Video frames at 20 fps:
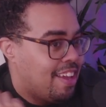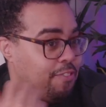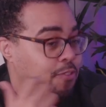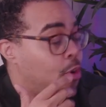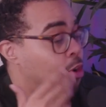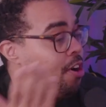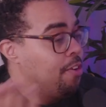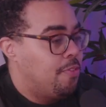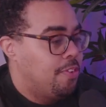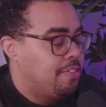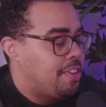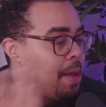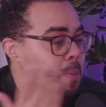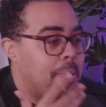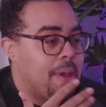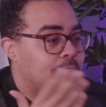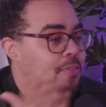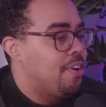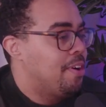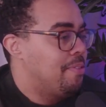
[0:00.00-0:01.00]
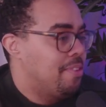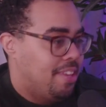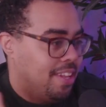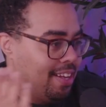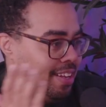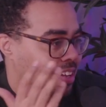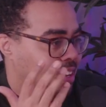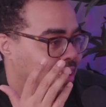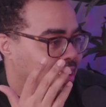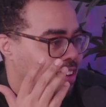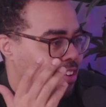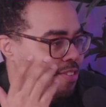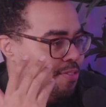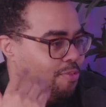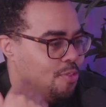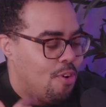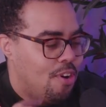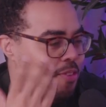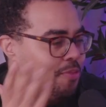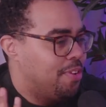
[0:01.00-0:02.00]
Like $450. They pay for everything.
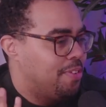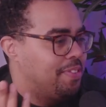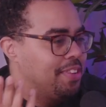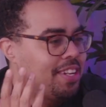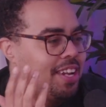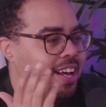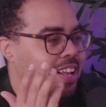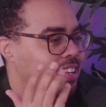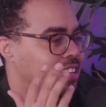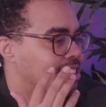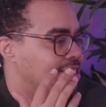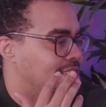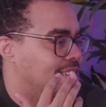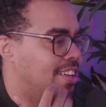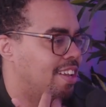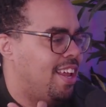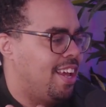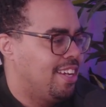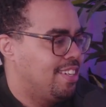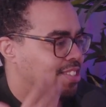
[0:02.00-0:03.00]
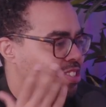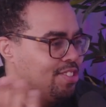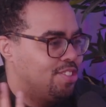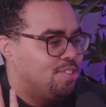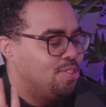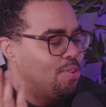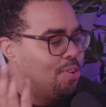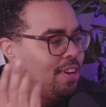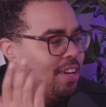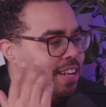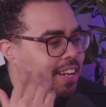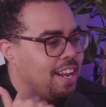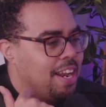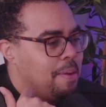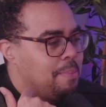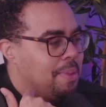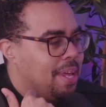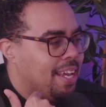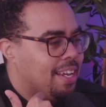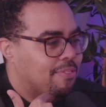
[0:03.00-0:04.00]
$450. They're like, just do it.
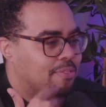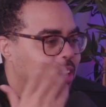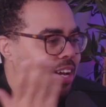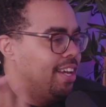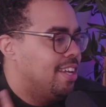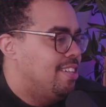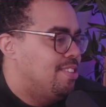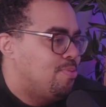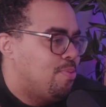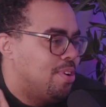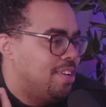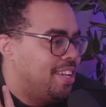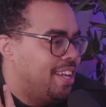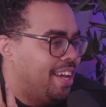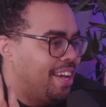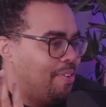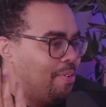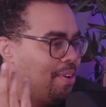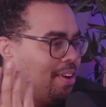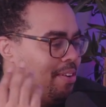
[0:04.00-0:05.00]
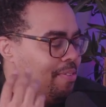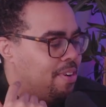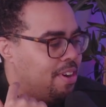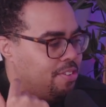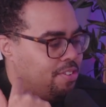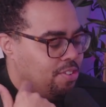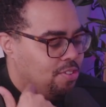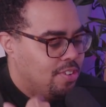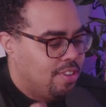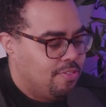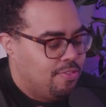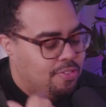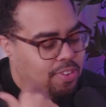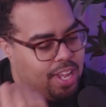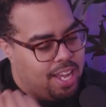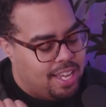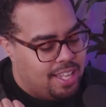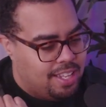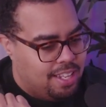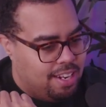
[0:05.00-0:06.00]
I'm like, fuck it. It's one day. Whatever. I'll do it.
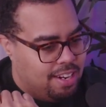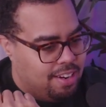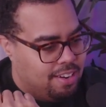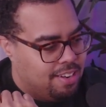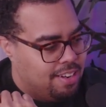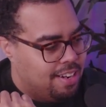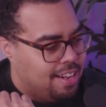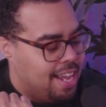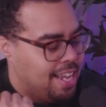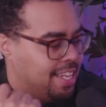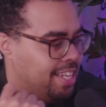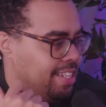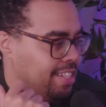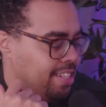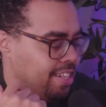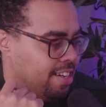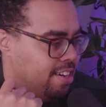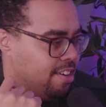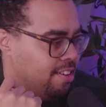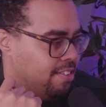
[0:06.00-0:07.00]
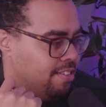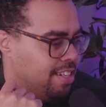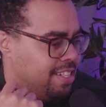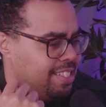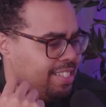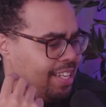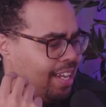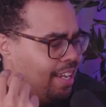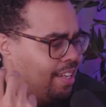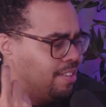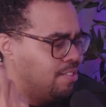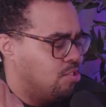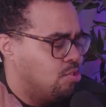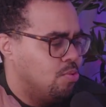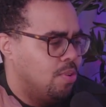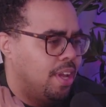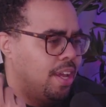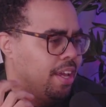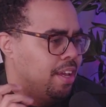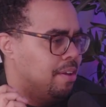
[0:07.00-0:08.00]
Fly there. I get there. It's like
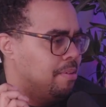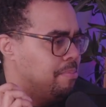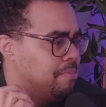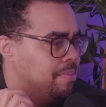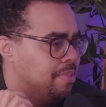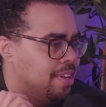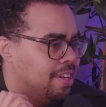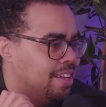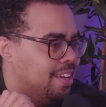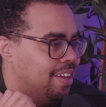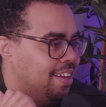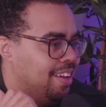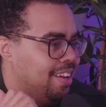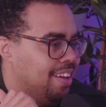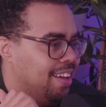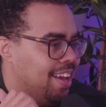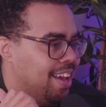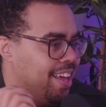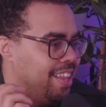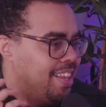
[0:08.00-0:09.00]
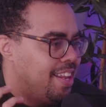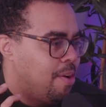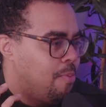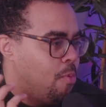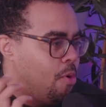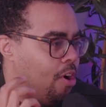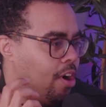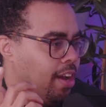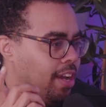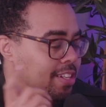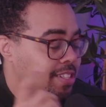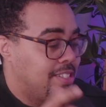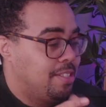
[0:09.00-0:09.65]
2 a.m. And then